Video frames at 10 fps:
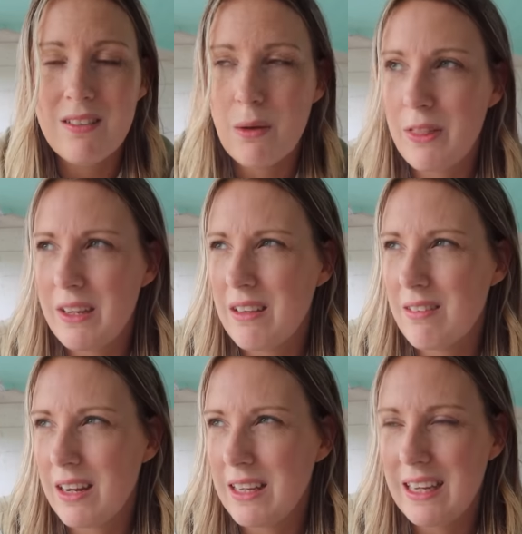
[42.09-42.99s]
so I think
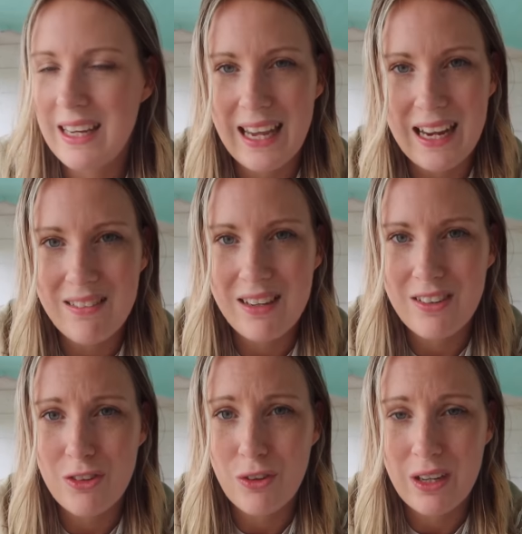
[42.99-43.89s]
it's like nearly
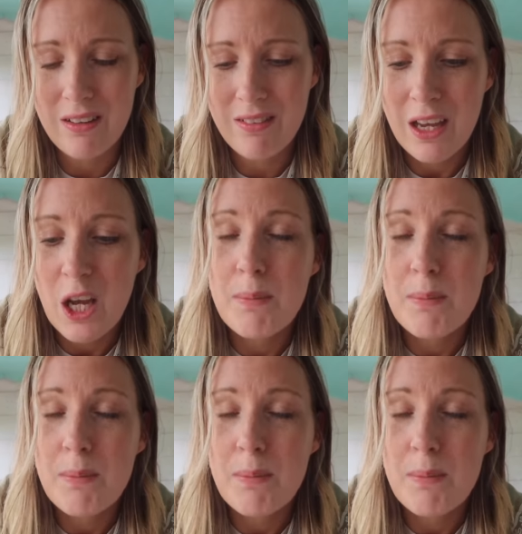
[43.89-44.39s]
18 degrees,